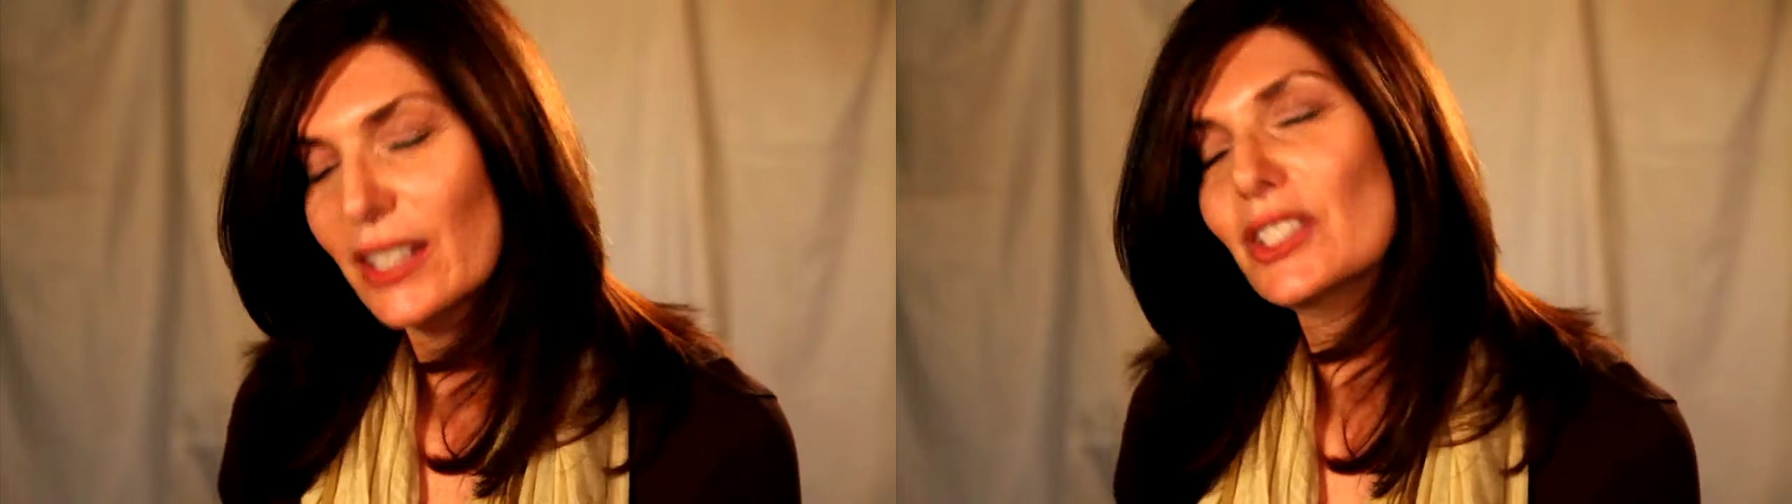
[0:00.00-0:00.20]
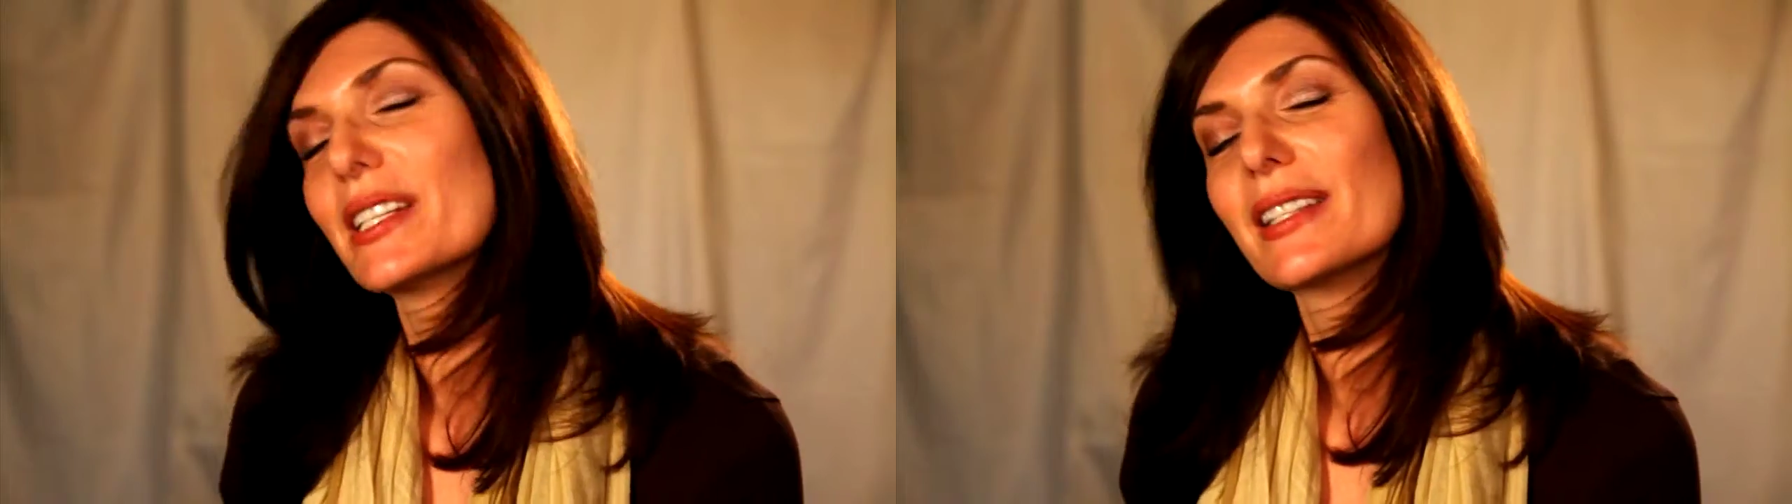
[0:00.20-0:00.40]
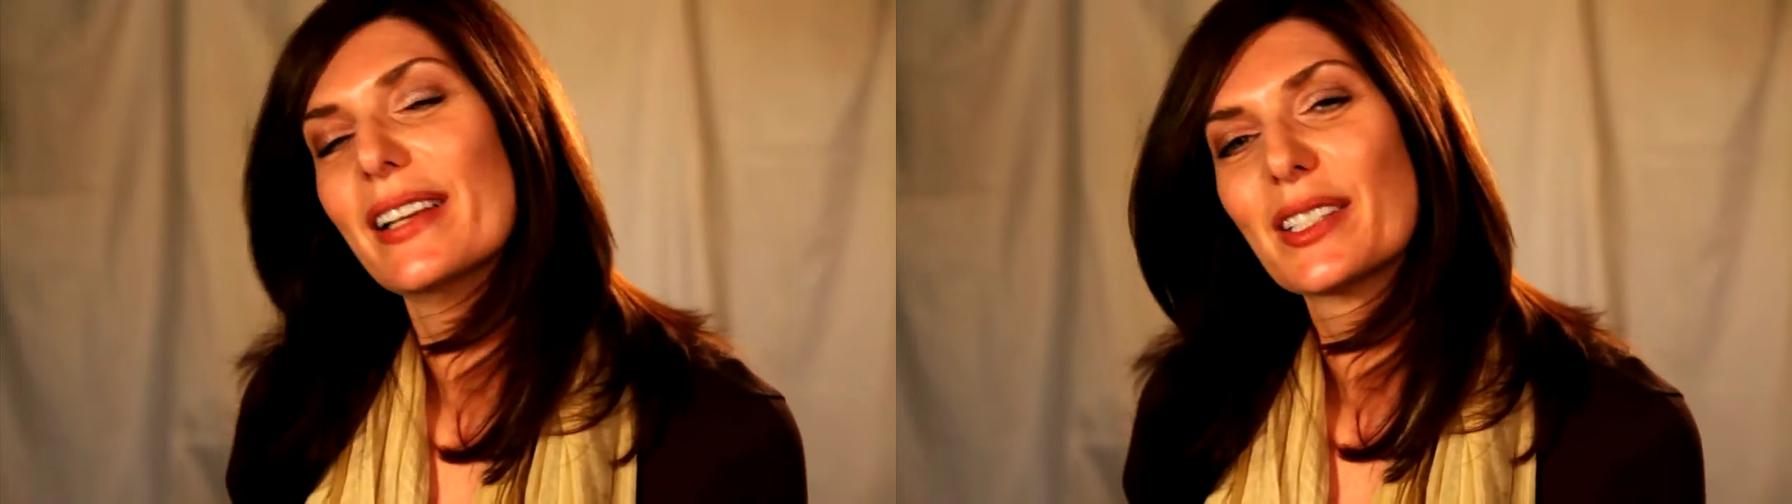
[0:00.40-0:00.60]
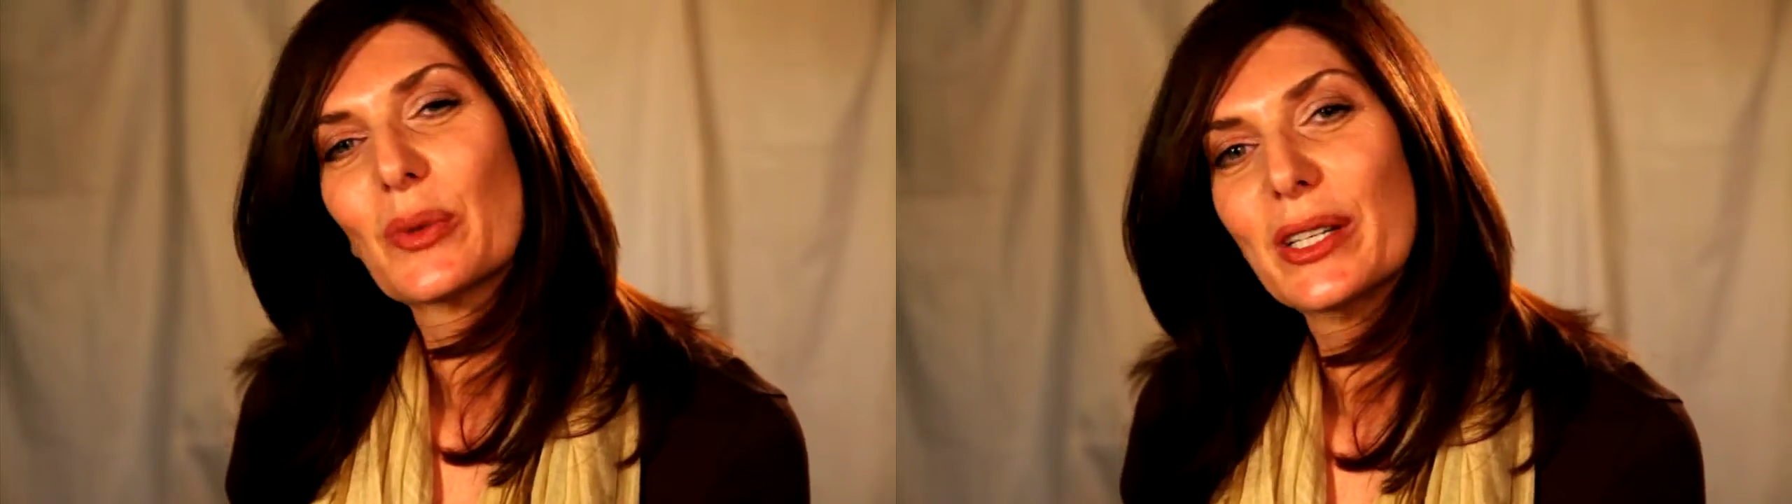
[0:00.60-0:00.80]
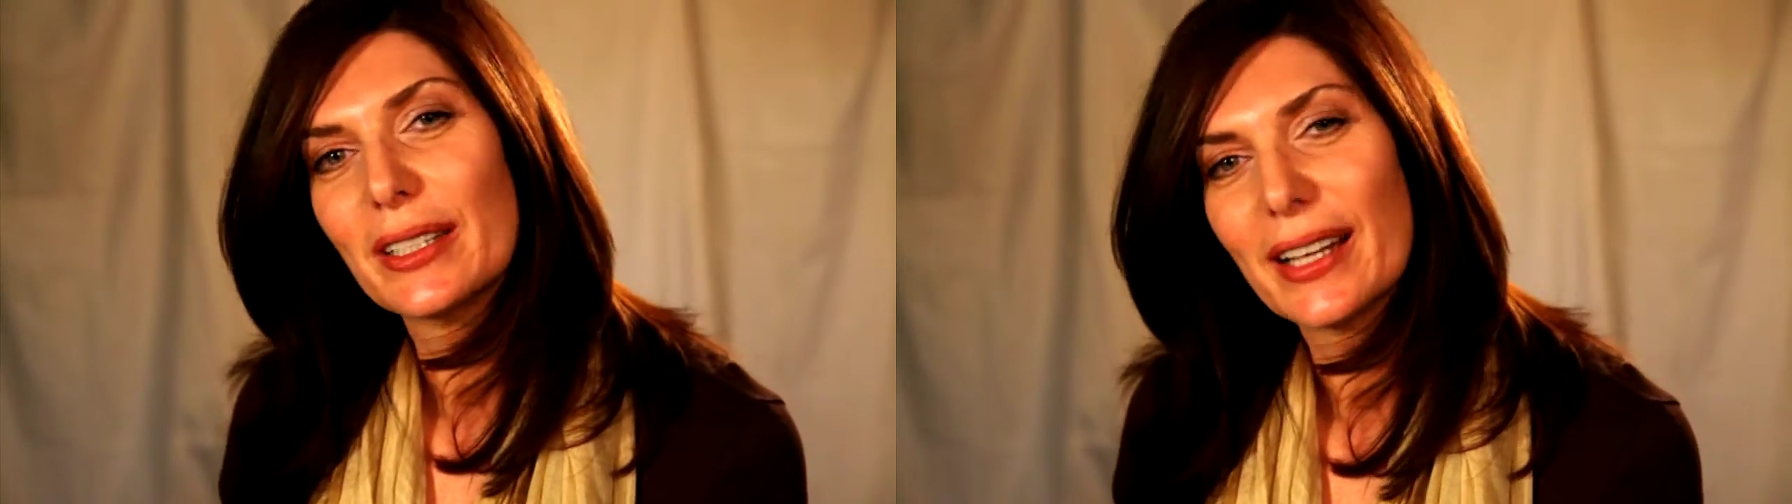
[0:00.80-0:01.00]
And just last
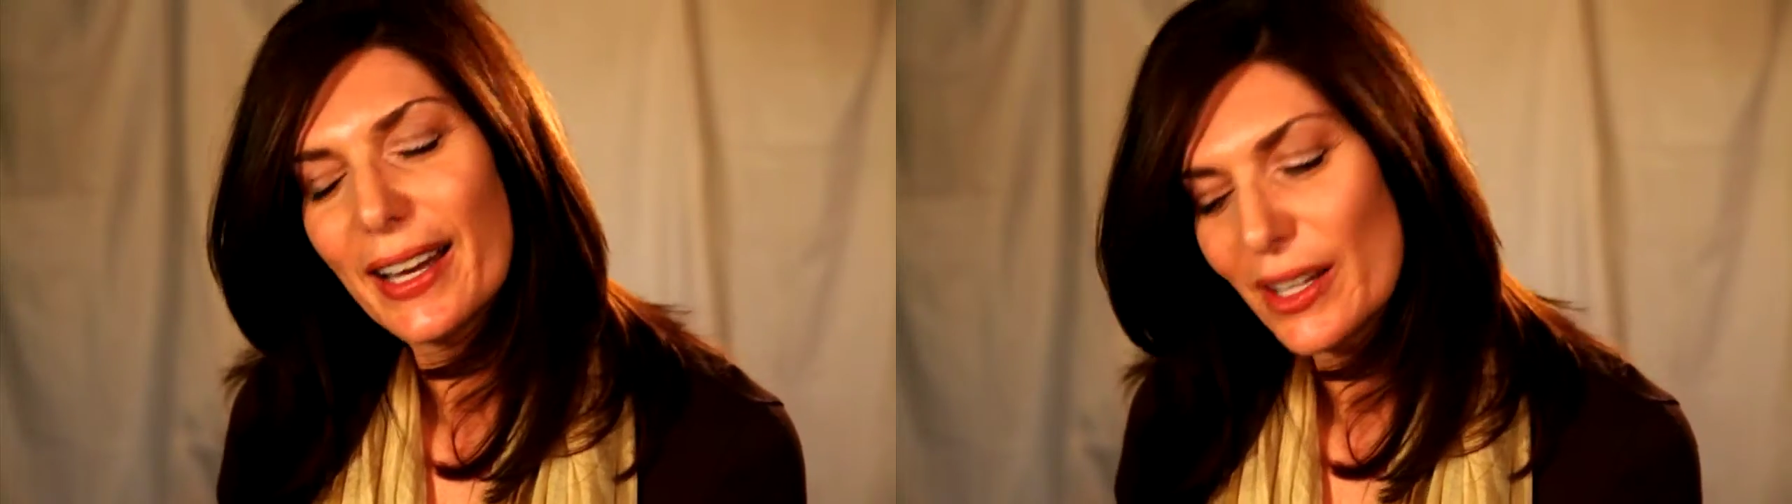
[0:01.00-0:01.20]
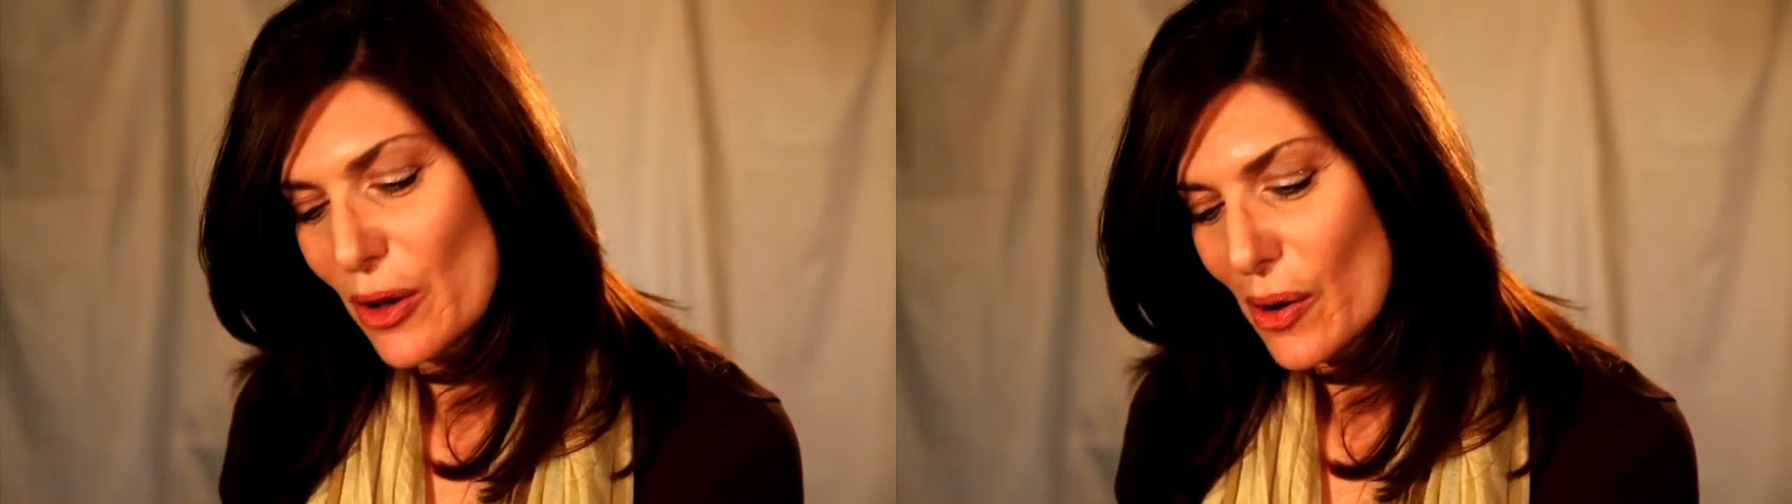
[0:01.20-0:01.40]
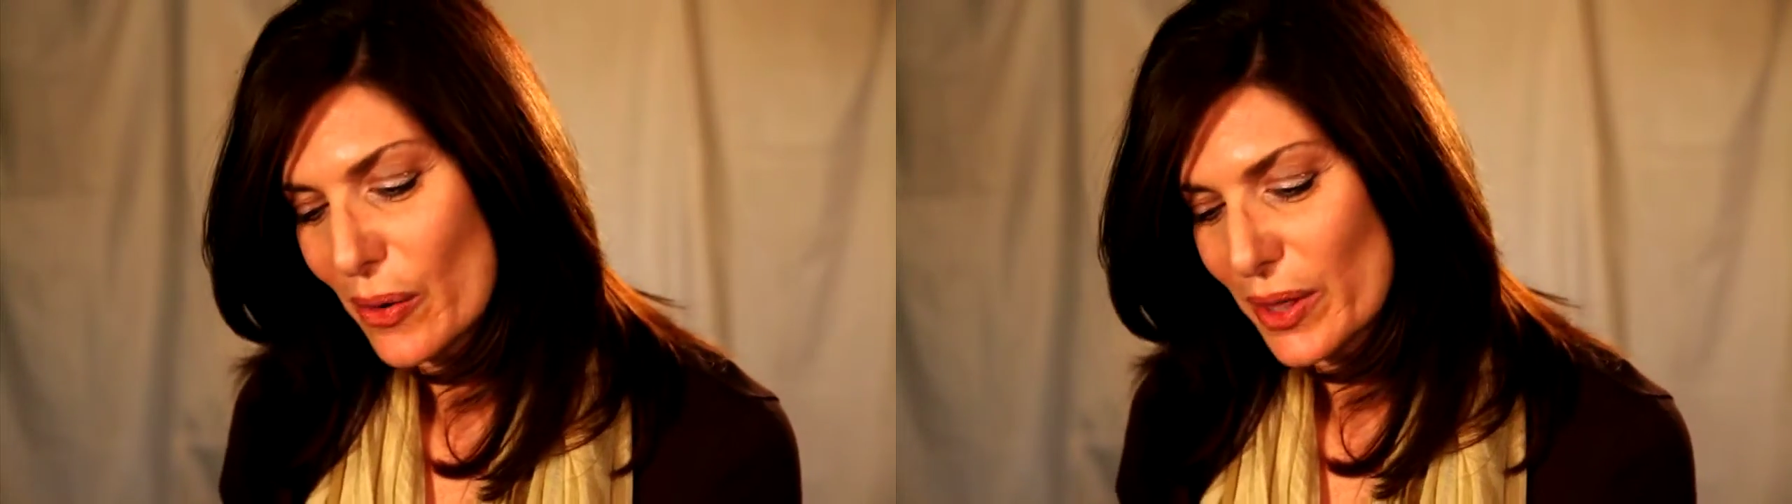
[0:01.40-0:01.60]
week, you kind of know